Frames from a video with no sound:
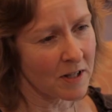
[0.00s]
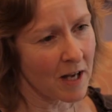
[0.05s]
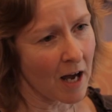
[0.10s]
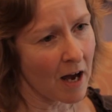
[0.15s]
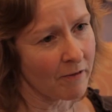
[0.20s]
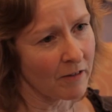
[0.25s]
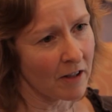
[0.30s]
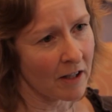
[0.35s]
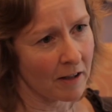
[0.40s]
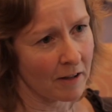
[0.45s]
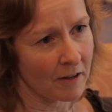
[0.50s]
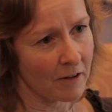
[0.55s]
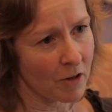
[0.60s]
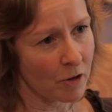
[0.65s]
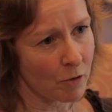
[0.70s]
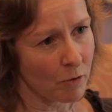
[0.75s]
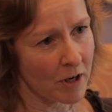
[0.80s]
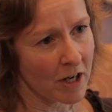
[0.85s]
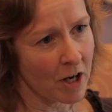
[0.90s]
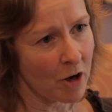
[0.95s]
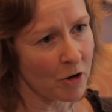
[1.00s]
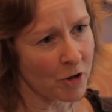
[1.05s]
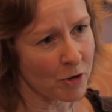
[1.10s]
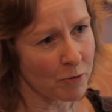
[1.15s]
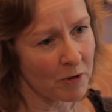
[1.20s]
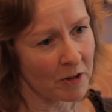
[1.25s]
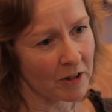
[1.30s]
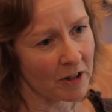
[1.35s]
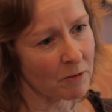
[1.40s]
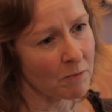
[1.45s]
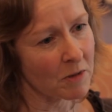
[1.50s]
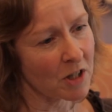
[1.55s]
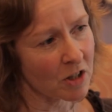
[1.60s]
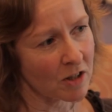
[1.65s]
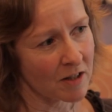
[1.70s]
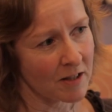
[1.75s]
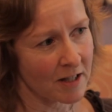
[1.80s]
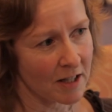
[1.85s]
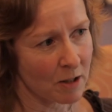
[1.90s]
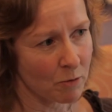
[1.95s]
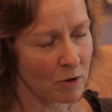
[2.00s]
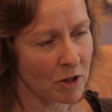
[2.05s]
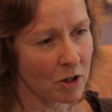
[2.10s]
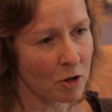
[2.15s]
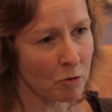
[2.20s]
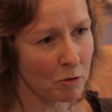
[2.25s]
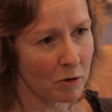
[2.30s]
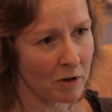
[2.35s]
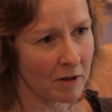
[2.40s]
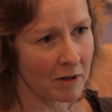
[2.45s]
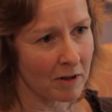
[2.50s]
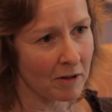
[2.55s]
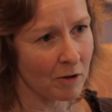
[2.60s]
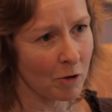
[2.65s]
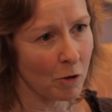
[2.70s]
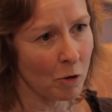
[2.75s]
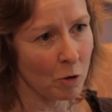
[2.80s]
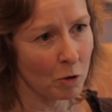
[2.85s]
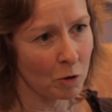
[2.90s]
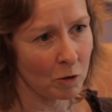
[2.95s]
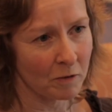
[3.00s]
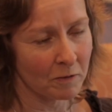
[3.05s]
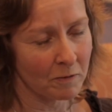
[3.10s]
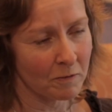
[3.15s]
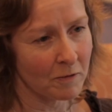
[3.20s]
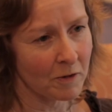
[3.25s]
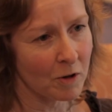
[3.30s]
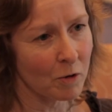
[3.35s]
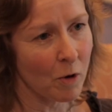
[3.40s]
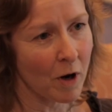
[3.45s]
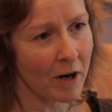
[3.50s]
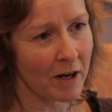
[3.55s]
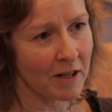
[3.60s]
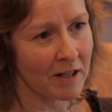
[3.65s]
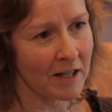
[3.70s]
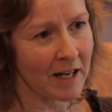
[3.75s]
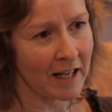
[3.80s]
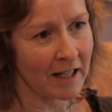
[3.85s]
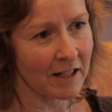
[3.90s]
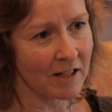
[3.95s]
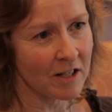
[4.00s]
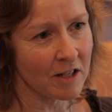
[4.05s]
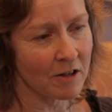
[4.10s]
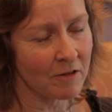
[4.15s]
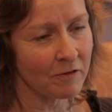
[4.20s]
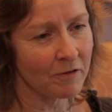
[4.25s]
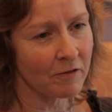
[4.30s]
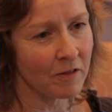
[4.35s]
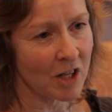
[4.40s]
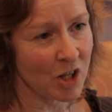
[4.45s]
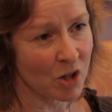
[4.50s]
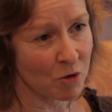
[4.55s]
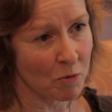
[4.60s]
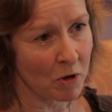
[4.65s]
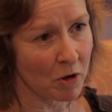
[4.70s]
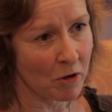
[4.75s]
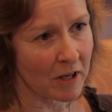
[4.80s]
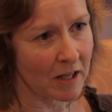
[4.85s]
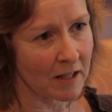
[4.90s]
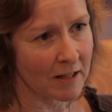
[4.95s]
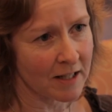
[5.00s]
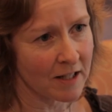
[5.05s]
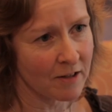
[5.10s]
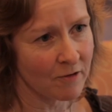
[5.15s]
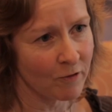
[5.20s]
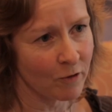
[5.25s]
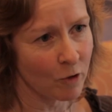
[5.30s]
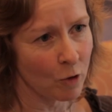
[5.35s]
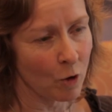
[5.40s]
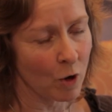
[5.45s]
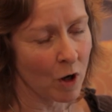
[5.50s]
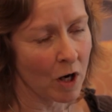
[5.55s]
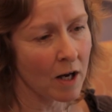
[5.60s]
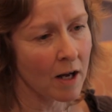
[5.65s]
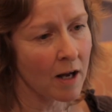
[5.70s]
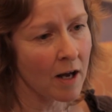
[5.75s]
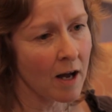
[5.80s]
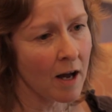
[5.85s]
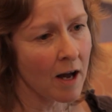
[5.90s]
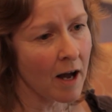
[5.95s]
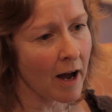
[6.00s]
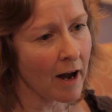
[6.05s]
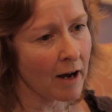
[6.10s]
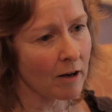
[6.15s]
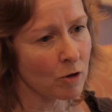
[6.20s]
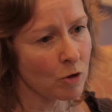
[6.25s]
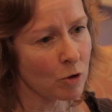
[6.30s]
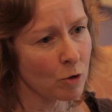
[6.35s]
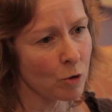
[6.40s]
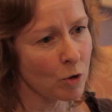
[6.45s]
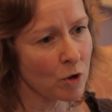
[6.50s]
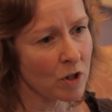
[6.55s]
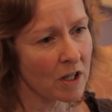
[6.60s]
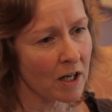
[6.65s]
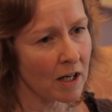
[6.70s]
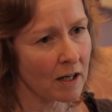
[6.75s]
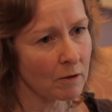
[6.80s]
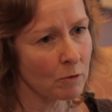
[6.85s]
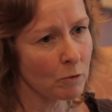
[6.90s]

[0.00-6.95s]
having 3 hospital admissions, which were all quite a negative experience for our daughter,